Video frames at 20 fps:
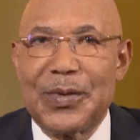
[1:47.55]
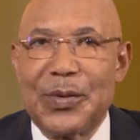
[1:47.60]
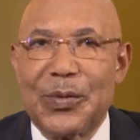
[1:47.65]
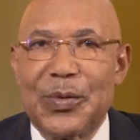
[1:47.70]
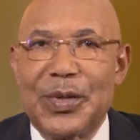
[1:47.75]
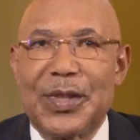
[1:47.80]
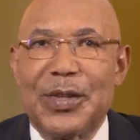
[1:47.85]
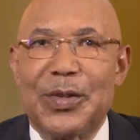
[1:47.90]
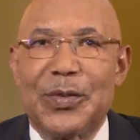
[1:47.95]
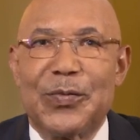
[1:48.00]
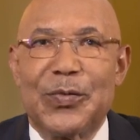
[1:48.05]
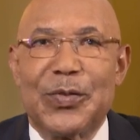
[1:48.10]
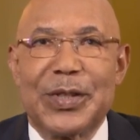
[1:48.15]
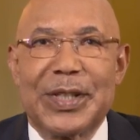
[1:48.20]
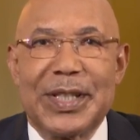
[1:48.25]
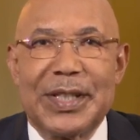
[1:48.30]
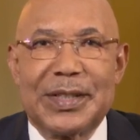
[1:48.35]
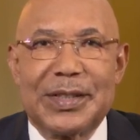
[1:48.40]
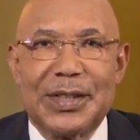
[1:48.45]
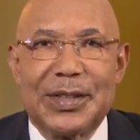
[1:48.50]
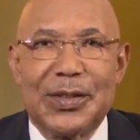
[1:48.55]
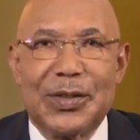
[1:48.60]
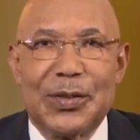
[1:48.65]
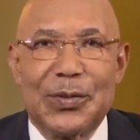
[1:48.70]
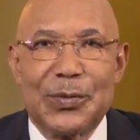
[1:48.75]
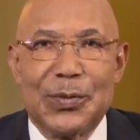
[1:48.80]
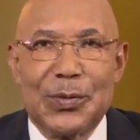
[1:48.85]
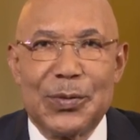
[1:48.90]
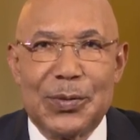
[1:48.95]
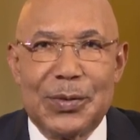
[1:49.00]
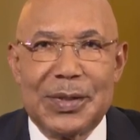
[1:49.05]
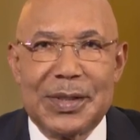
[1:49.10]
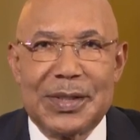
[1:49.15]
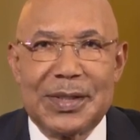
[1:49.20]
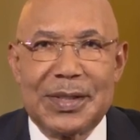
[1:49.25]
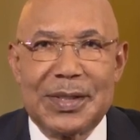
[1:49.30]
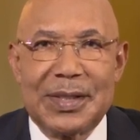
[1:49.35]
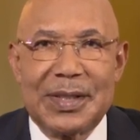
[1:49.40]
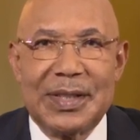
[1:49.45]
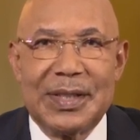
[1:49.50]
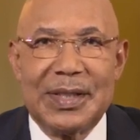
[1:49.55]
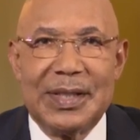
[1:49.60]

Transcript: without forgetting your roots